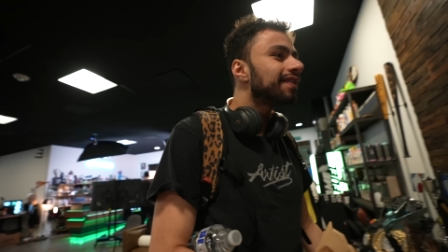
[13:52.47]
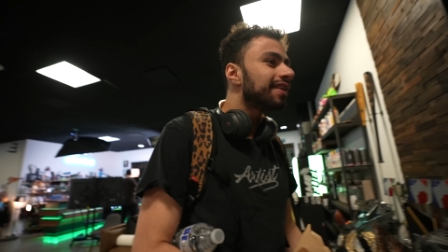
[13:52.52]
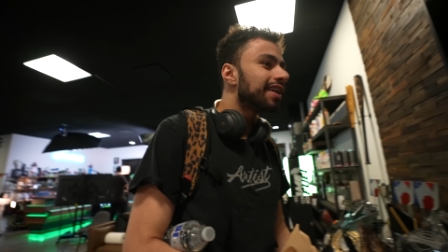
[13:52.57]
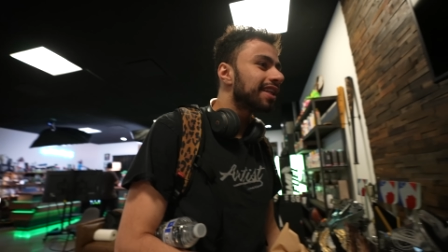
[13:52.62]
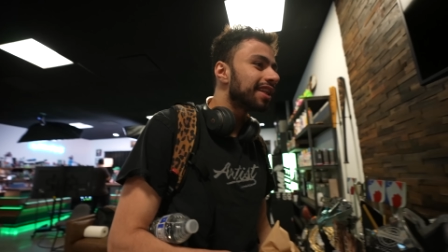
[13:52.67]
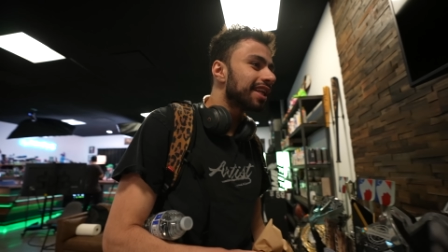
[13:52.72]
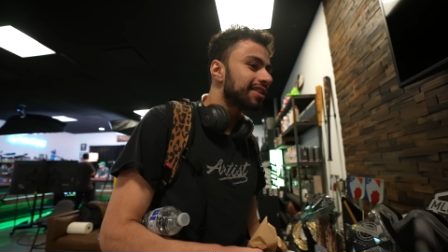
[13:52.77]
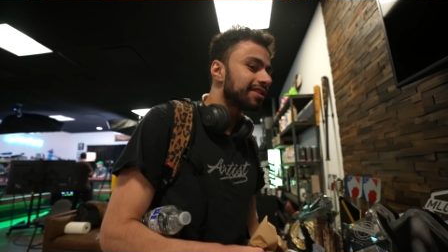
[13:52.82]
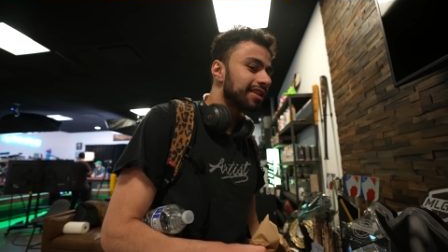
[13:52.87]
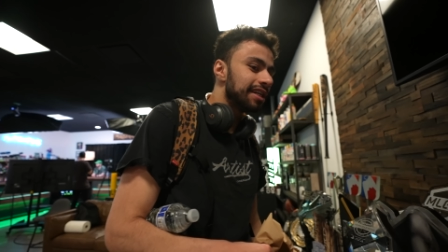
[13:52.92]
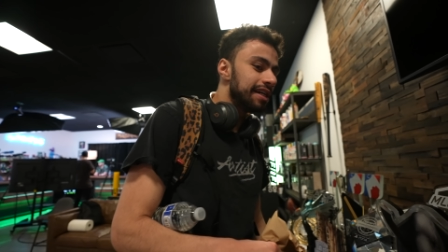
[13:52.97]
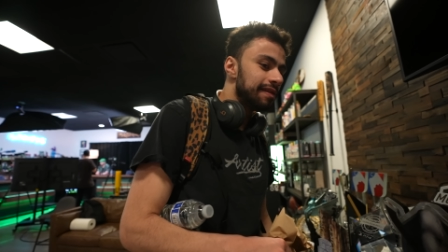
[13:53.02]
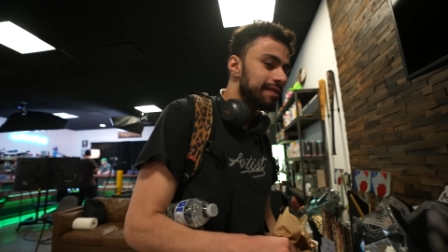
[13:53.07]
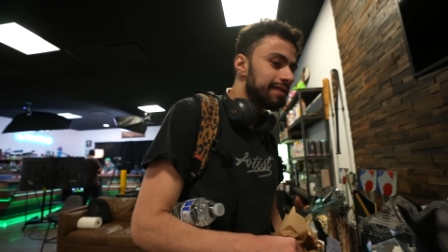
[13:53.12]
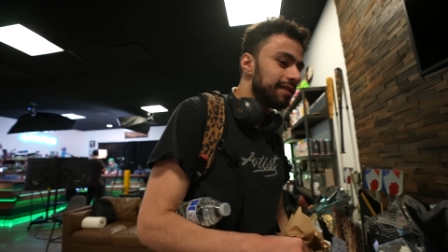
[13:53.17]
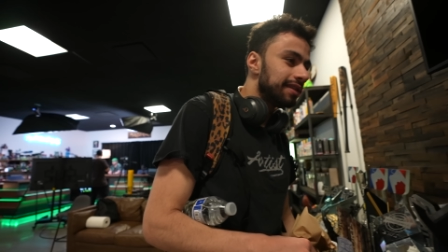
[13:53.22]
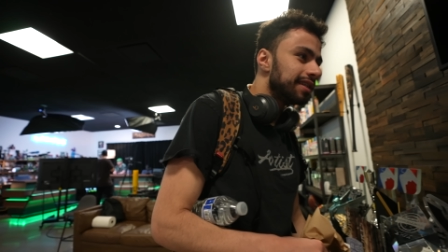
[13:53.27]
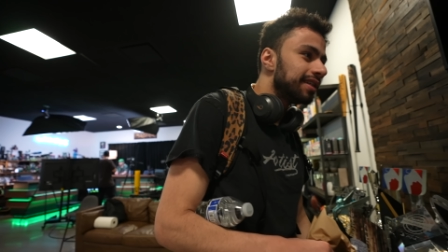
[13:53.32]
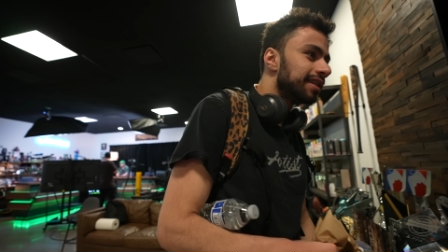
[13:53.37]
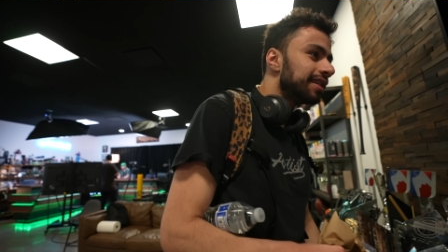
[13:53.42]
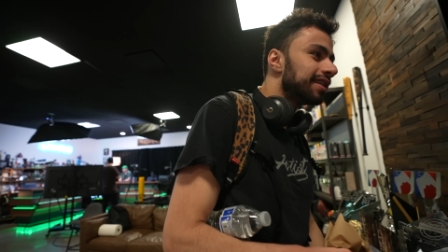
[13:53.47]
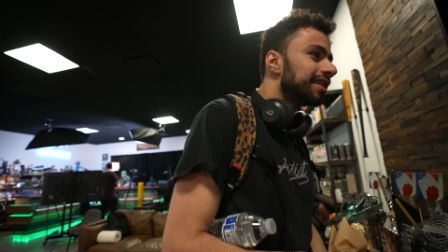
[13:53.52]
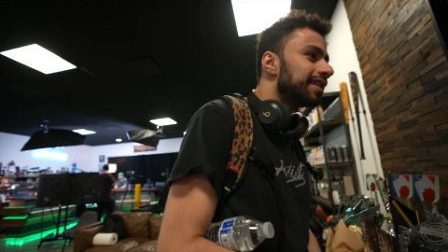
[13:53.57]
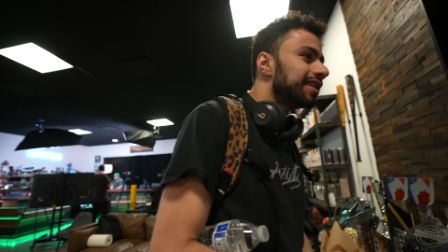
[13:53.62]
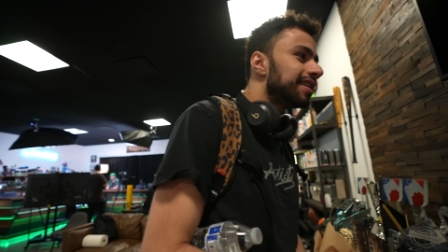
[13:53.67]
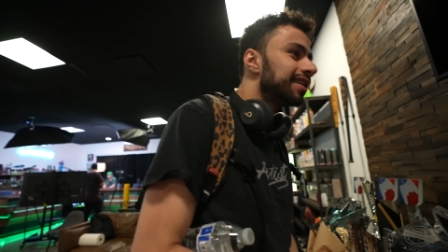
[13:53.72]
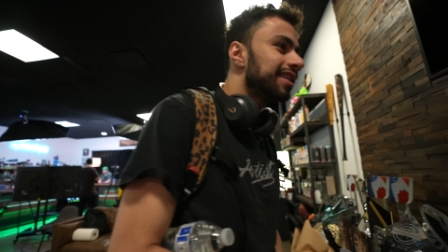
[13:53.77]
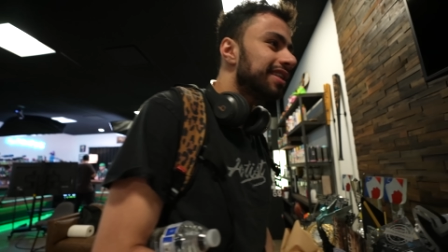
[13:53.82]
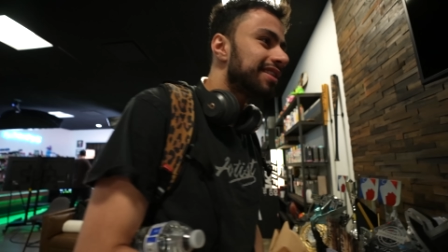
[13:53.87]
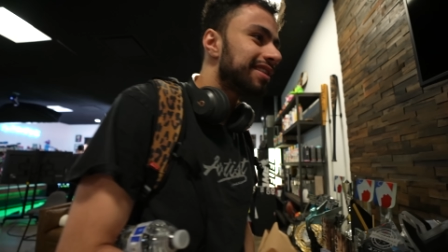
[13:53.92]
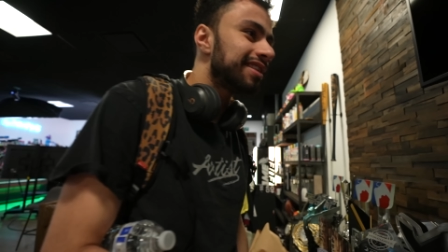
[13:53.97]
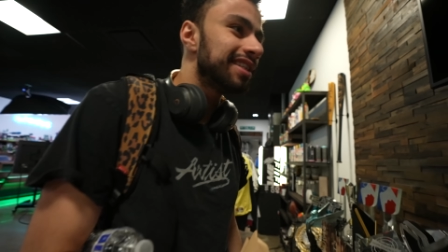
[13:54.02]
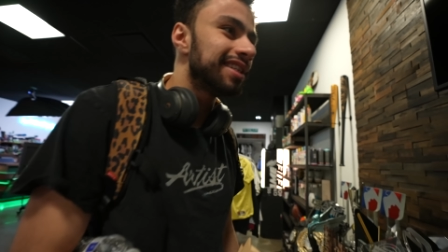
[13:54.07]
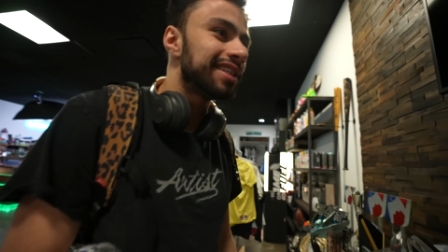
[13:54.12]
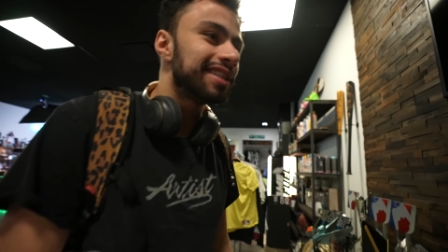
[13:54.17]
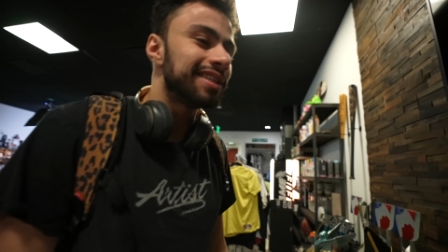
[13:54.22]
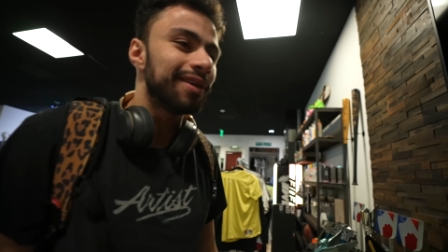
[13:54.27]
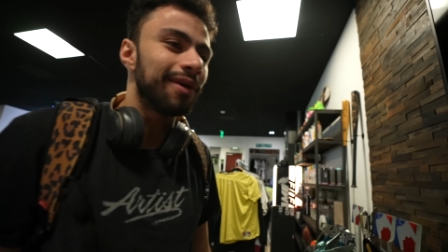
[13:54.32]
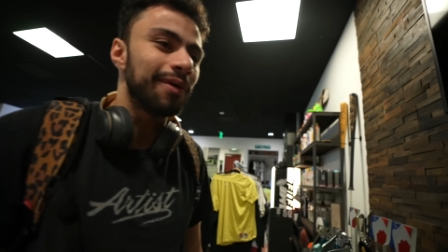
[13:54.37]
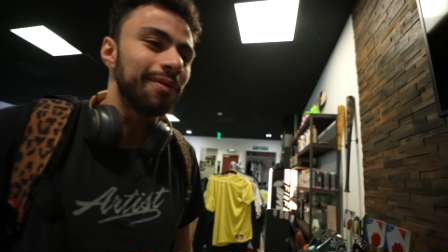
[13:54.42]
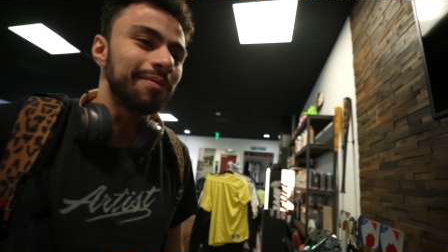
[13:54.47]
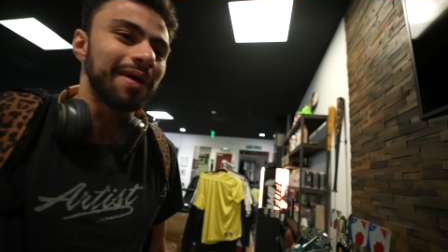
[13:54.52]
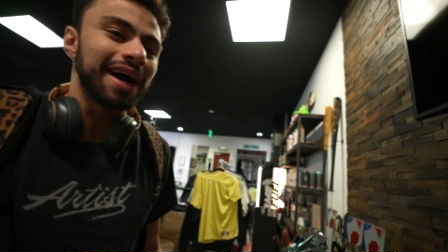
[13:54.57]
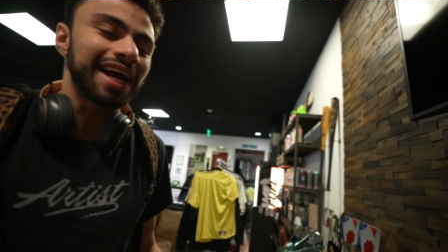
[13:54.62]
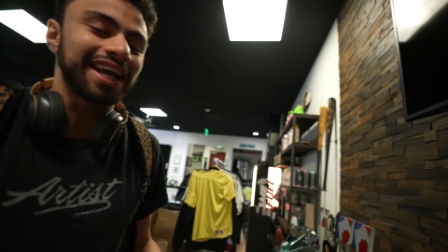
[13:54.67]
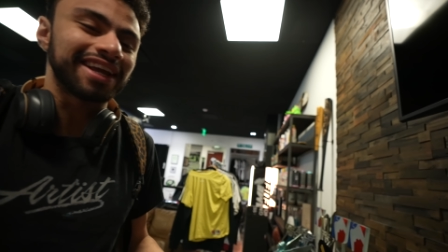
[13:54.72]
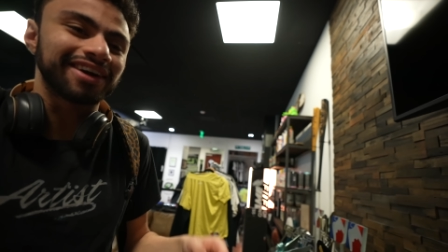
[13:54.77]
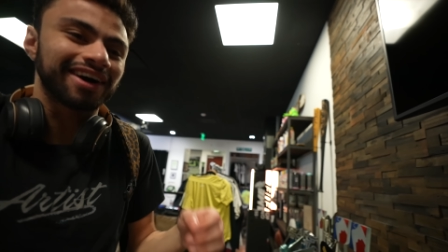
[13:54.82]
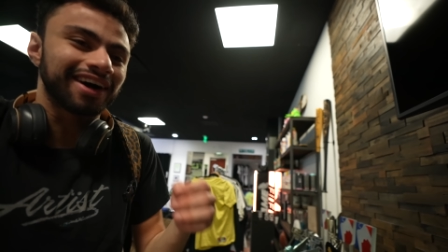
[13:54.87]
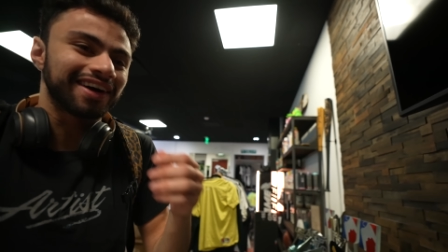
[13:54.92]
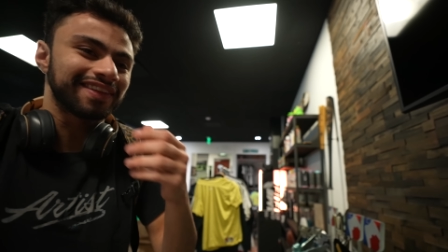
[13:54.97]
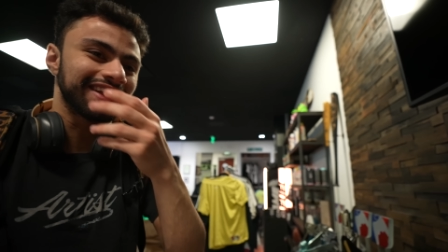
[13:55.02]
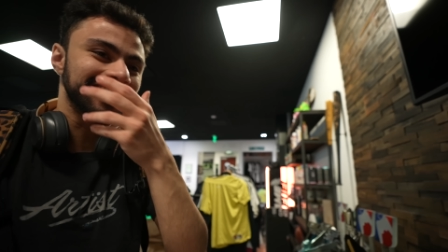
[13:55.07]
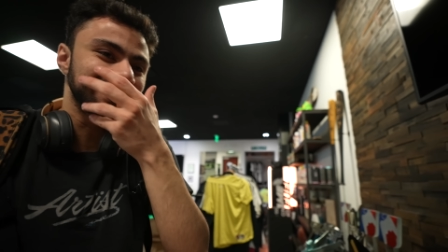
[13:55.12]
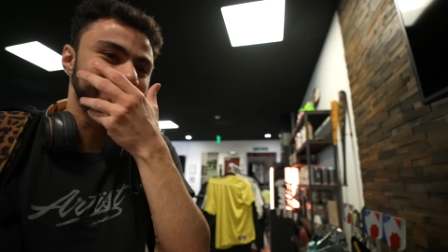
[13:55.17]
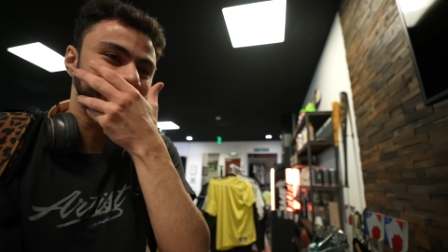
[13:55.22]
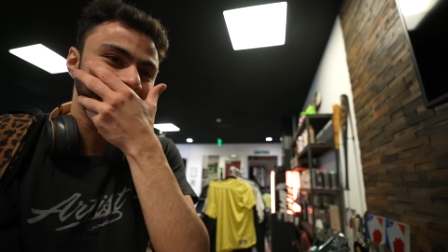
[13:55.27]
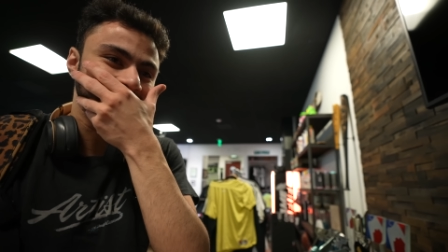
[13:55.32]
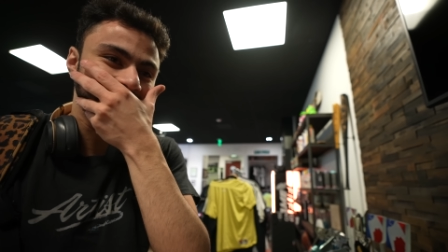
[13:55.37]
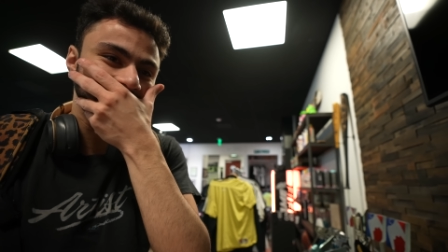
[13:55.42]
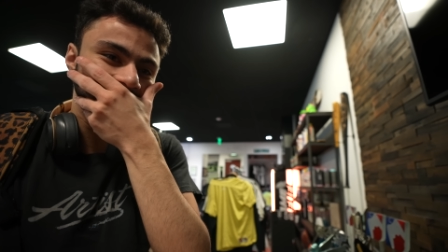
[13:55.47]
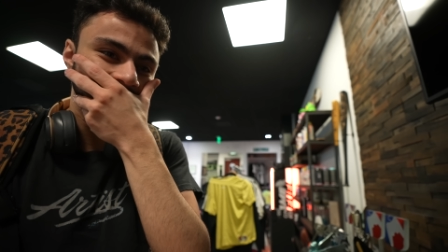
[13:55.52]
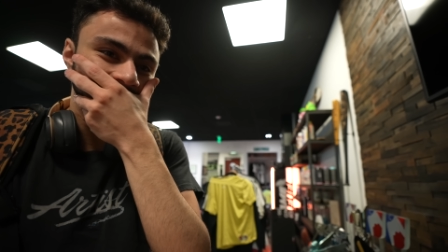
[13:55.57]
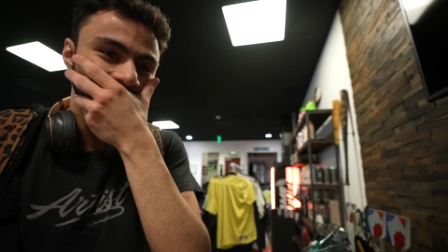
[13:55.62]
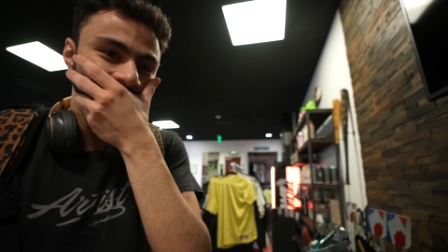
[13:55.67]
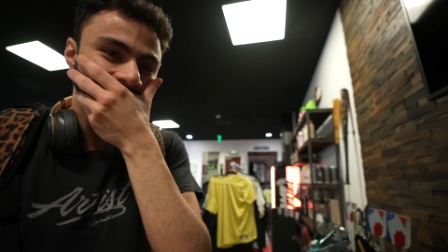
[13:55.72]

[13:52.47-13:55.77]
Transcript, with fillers: It lights up? Yeah. I see it. Oh my god, that looks sick.